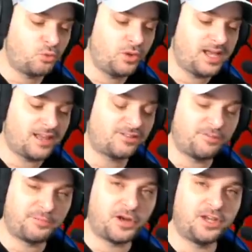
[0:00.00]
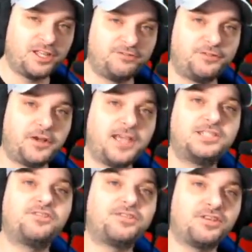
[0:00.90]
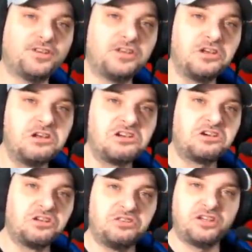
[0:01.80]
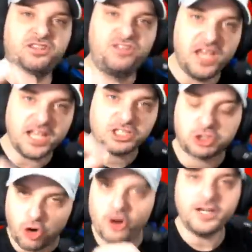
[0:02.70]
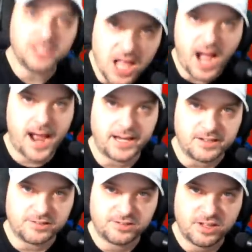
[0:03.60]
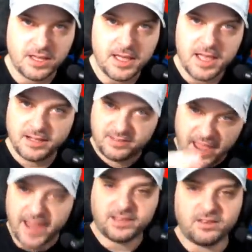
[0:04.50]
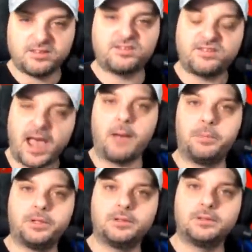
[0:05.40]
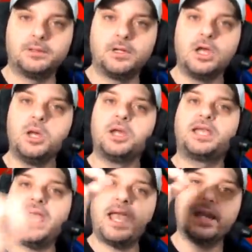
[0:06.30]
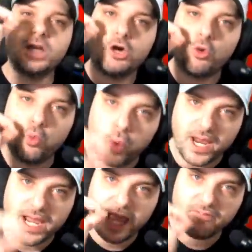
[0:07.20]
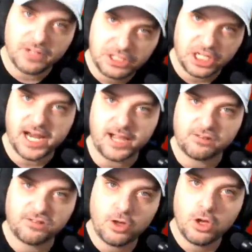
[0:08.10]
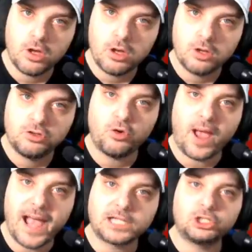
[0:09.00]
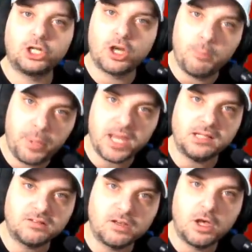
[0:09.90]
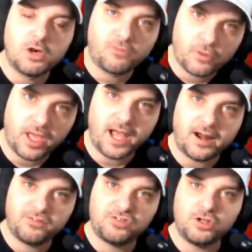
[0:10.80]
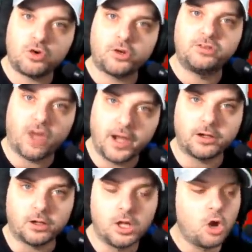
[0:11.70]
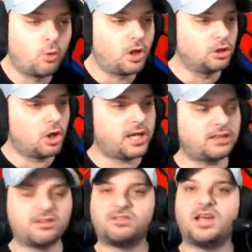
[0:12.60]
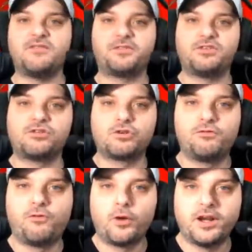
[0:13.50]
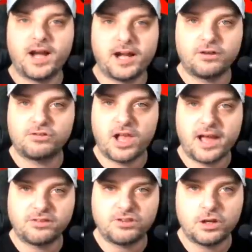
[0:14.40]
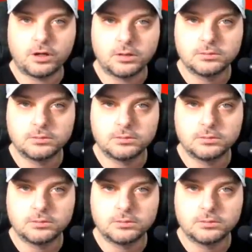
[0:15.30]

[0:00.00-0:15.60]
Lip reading: We got some money in free agency. Could the Detroit Lions take the step? Can we have a chance to actually compete for the NFC North title? Well, look at the San Francisco 49ers last year.